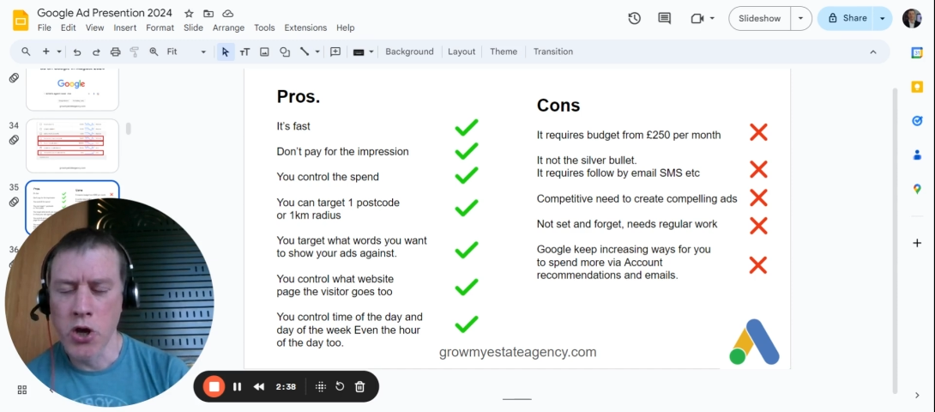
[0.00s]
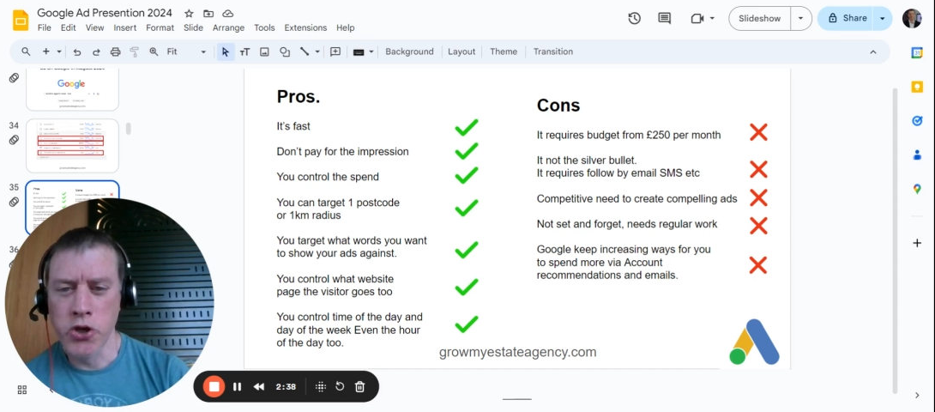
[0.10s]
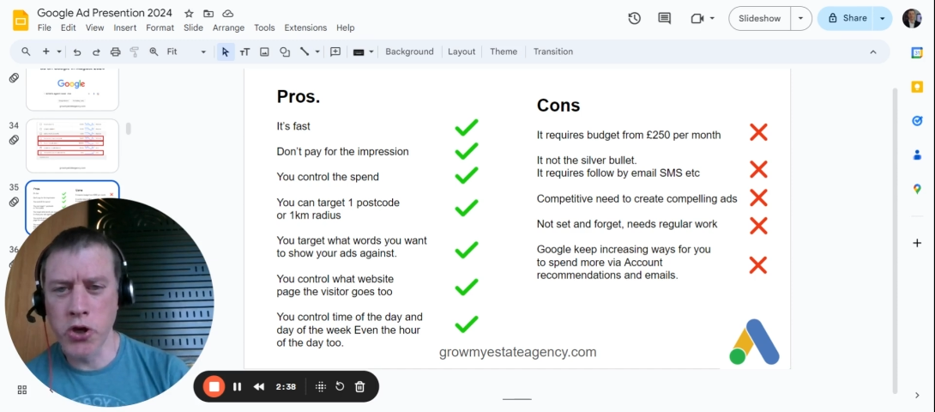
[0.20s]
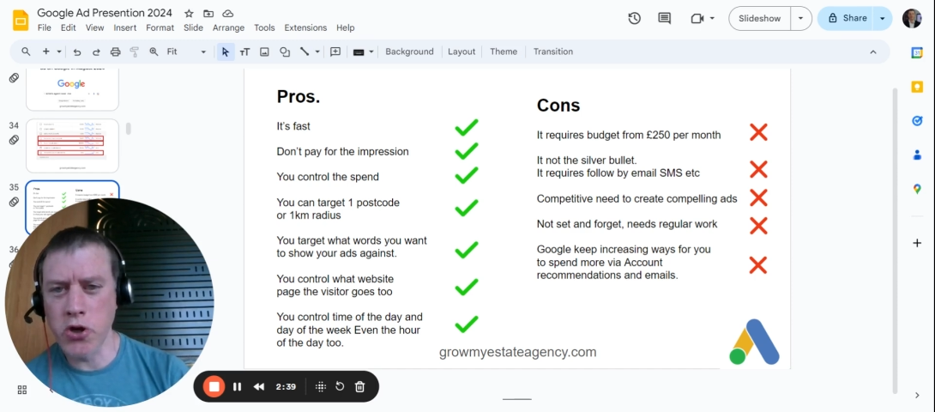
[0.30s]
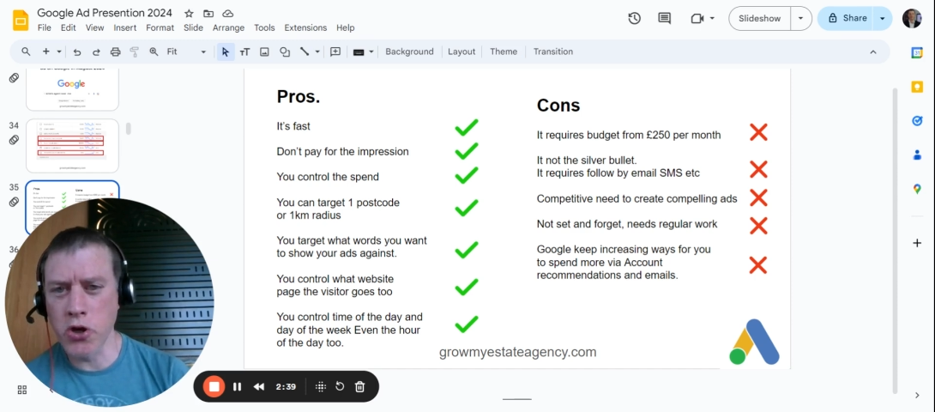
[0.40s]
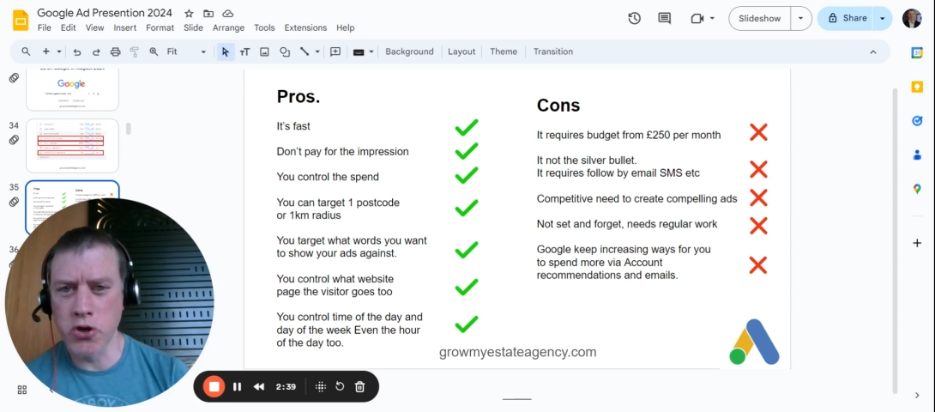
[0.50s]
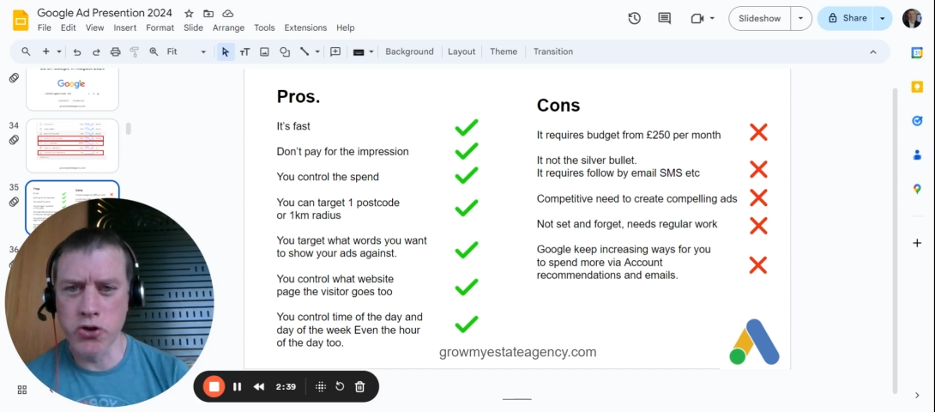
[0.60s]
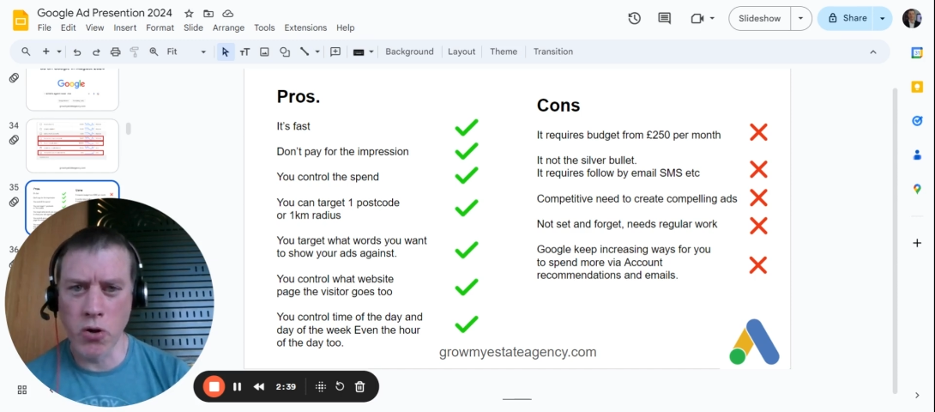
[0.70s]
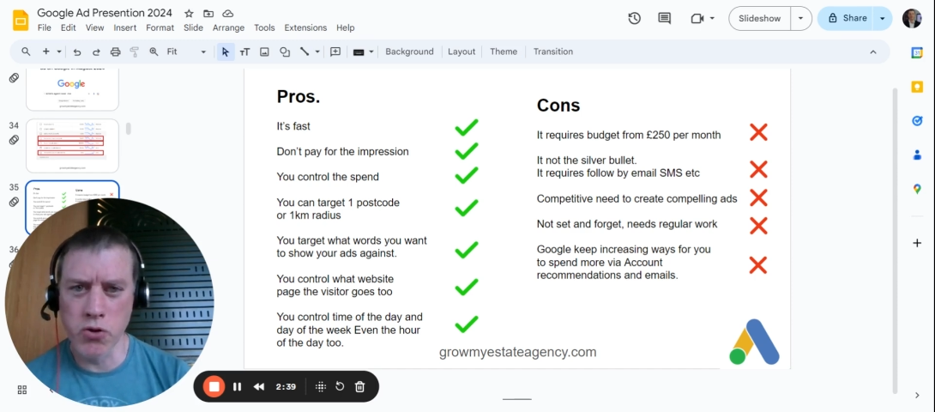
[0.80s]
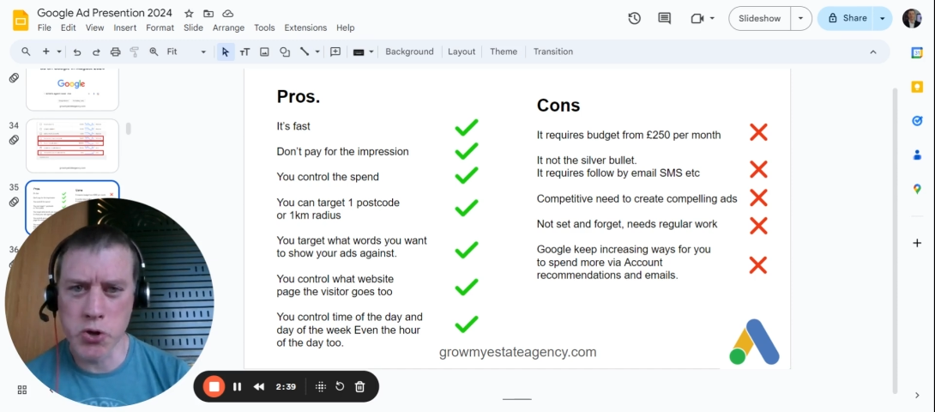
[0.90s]
You can
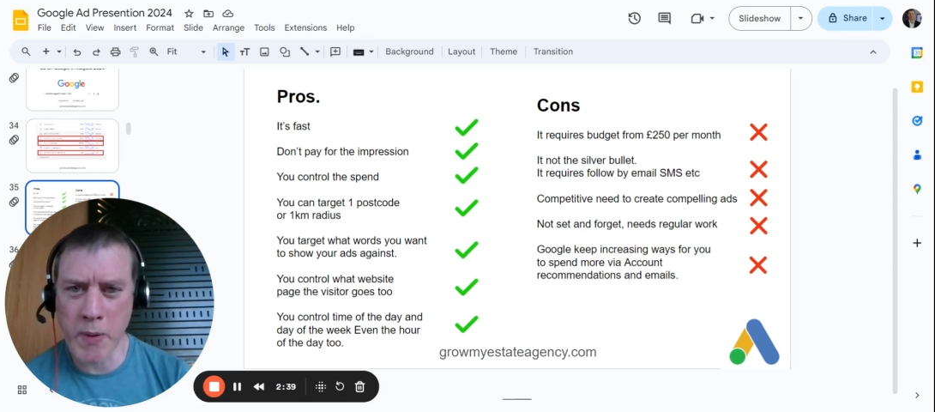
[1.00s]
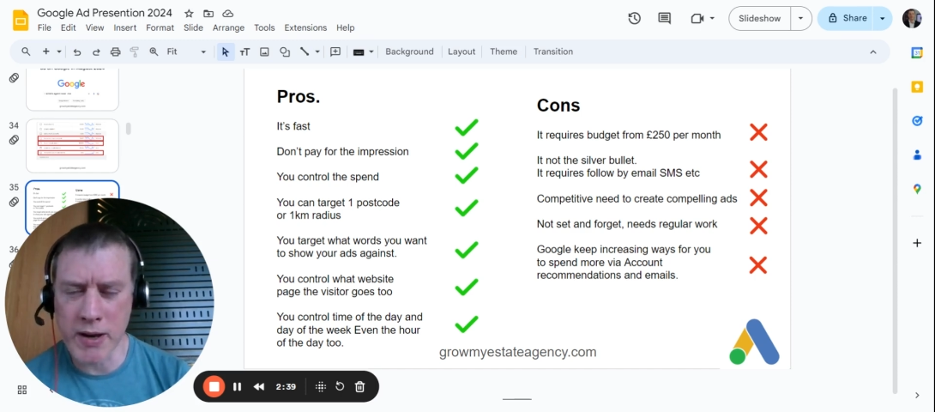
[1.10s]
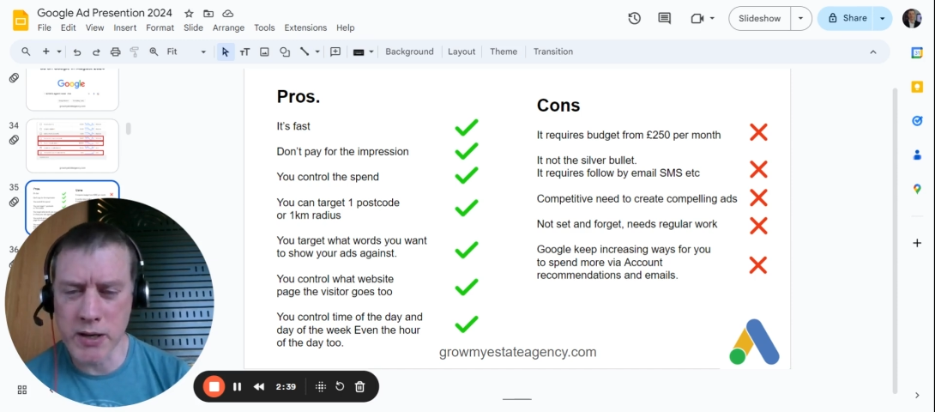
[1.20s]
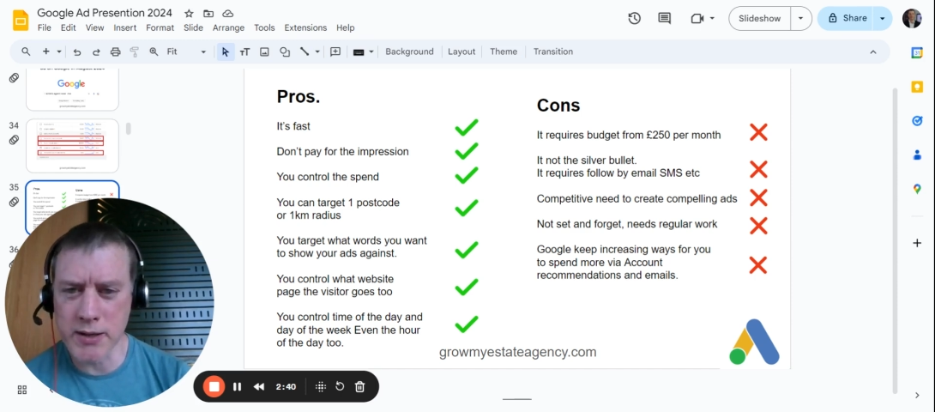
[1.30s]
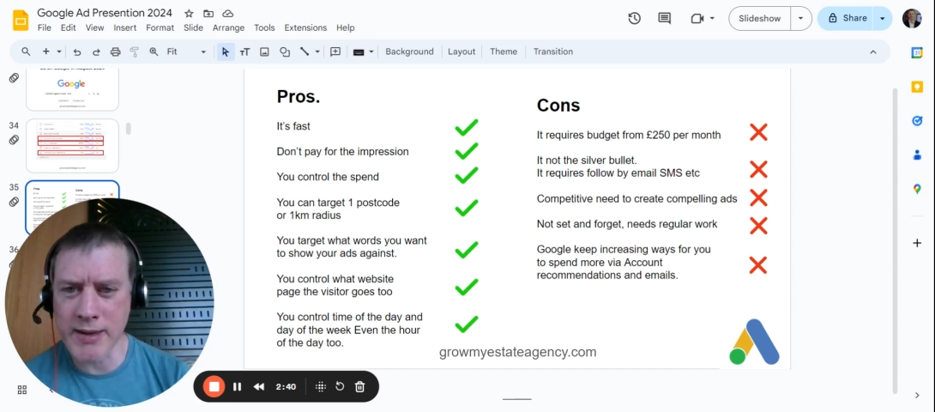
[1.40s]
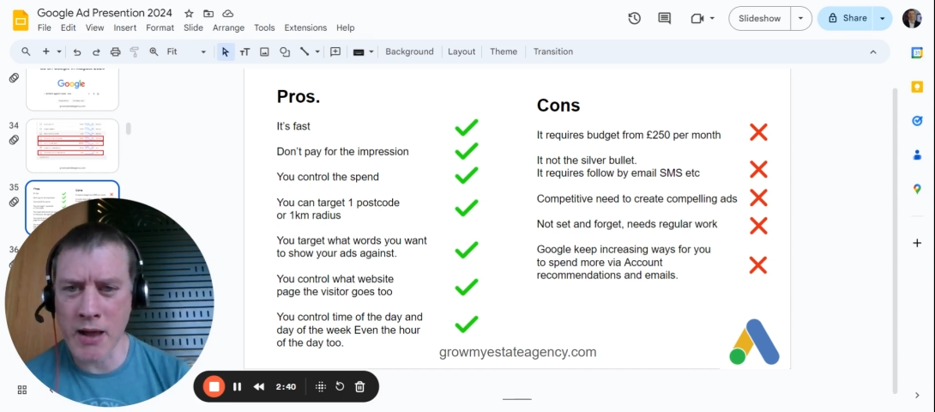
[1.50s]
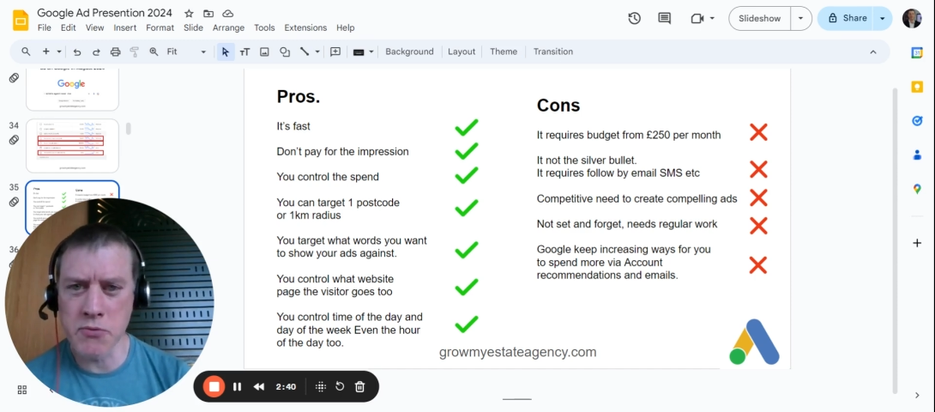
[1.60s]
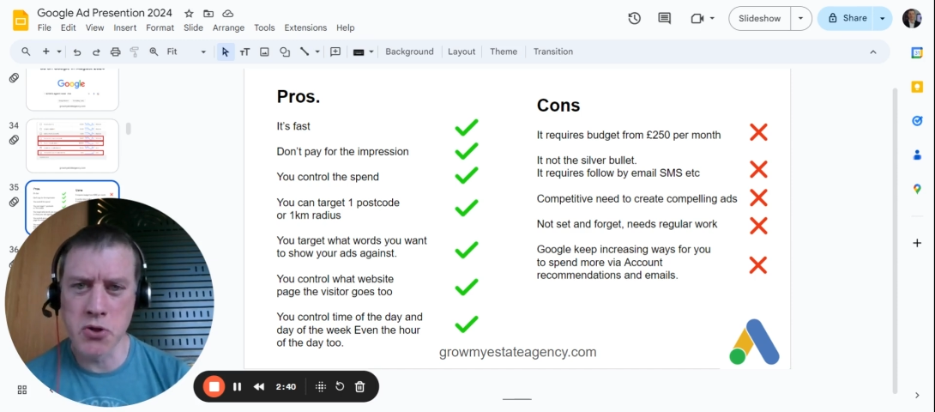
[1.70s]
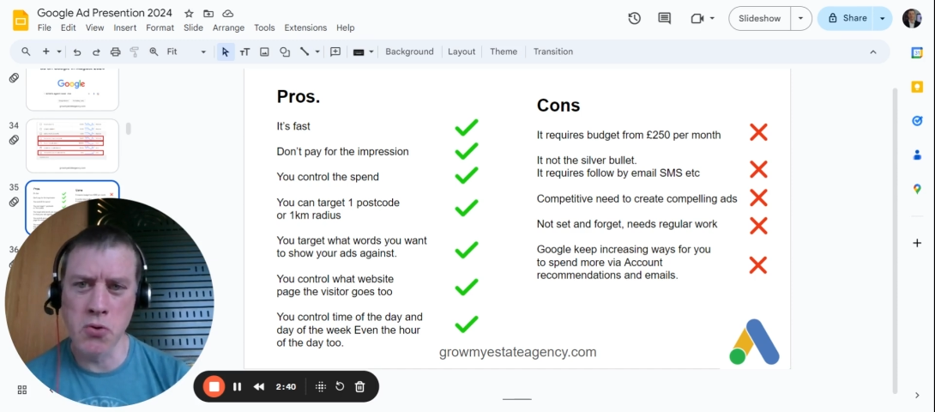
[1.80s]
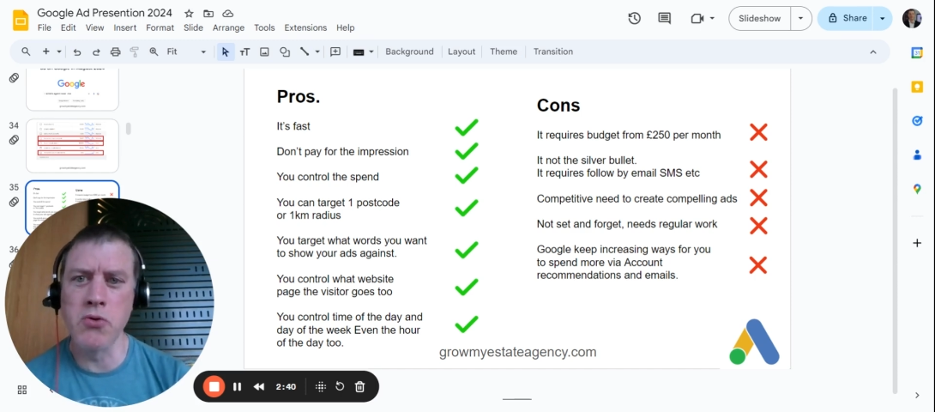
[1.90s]
control the spend down
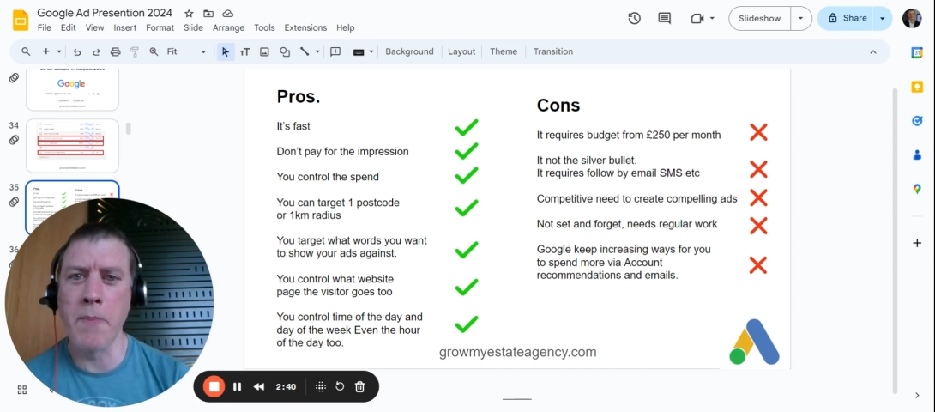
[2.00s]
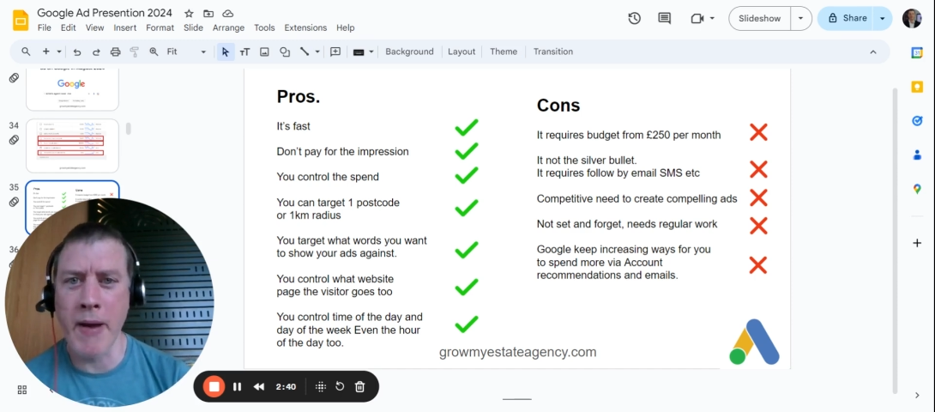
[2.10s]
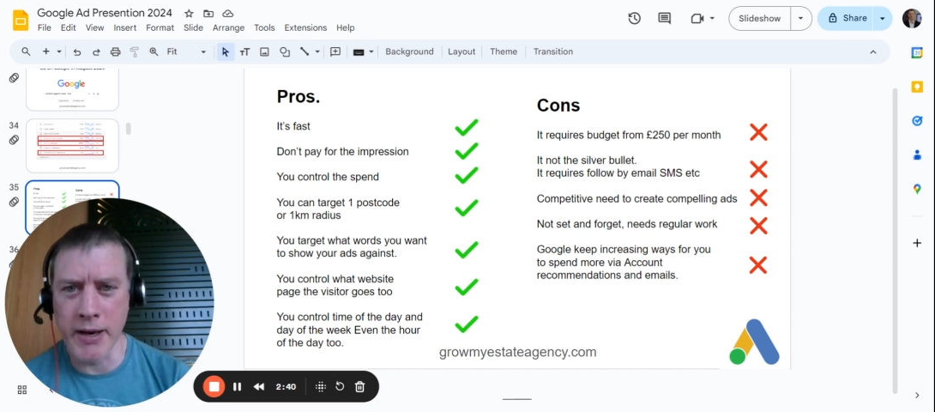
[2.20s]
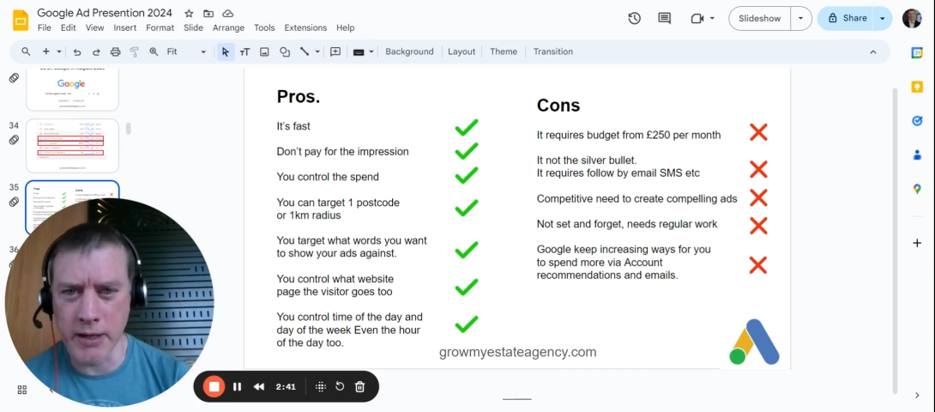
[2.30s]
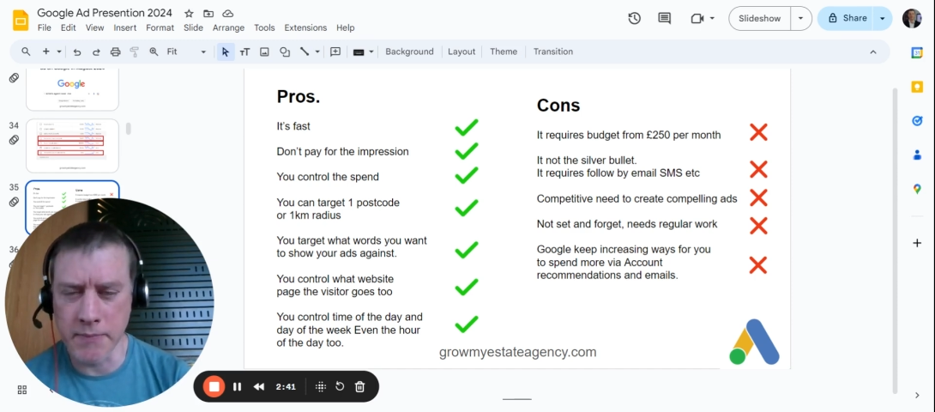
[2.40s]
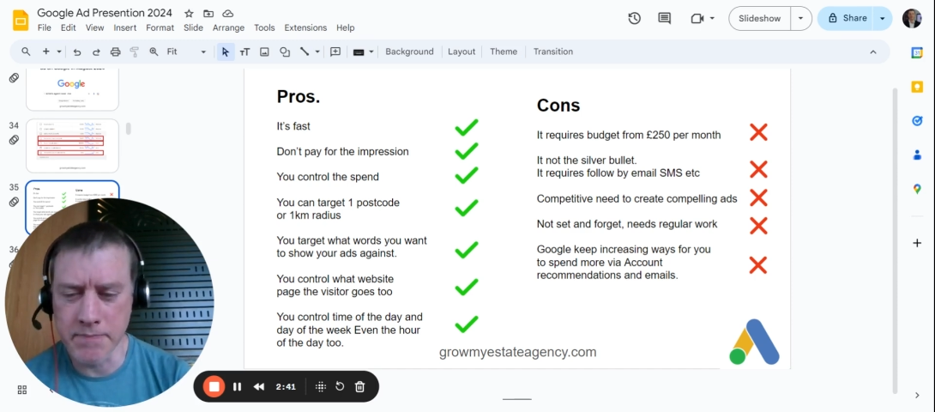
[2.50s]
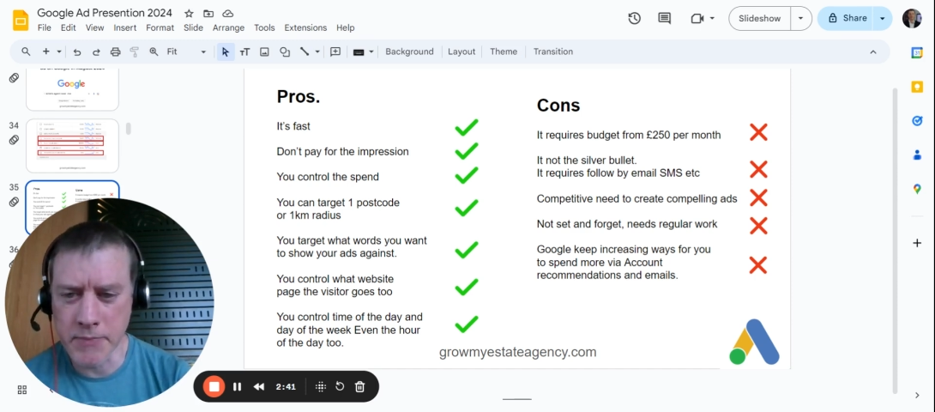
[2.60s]
to the penny.